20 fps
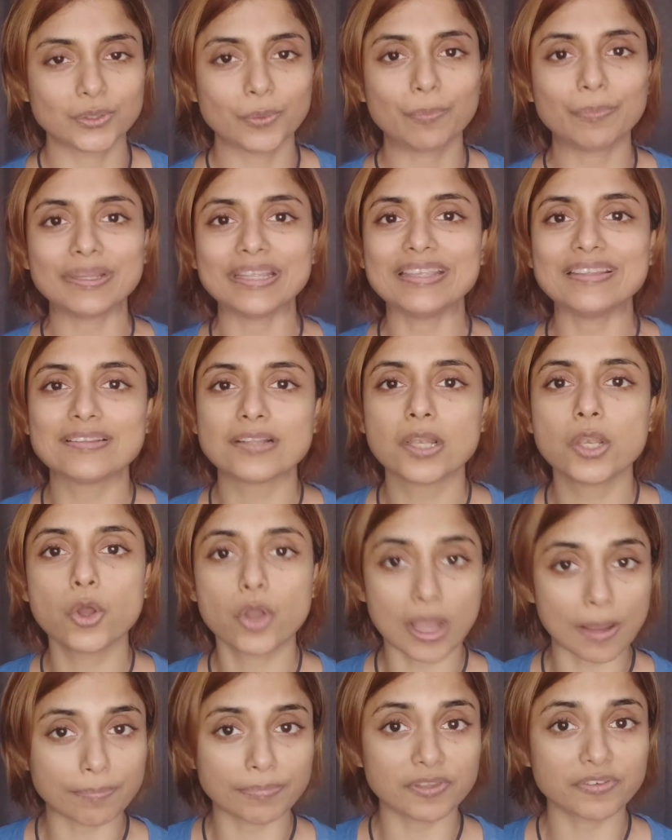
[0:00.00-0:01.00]
So please
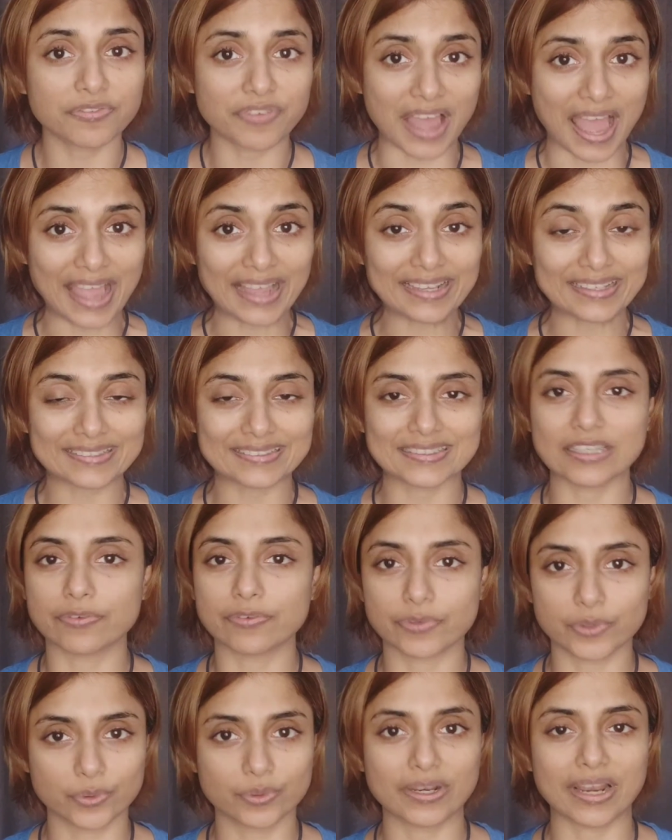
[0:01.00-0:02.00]
look up the facts
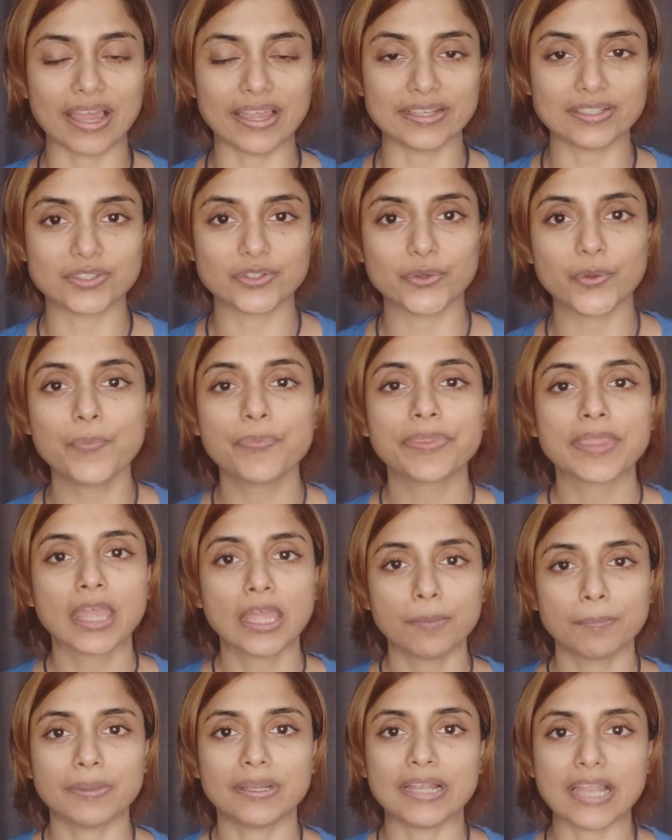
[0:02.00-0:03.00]
if you'd like to.
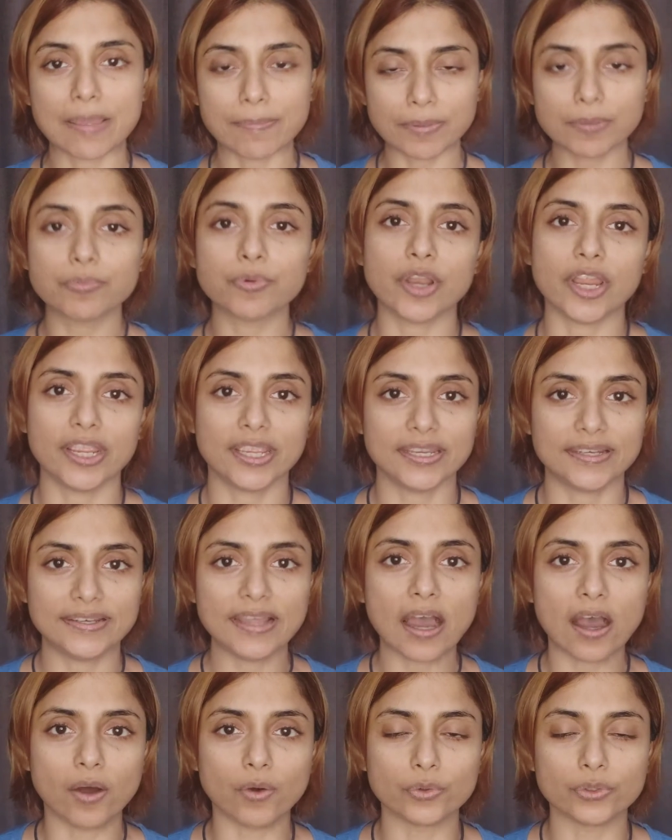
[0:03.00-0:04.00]
But let me break it
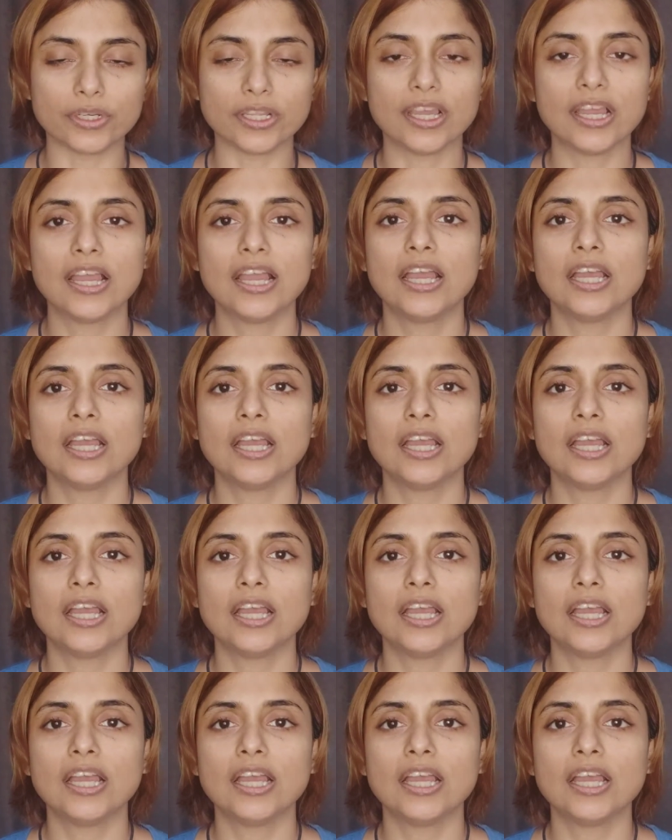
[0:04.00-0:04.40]
down.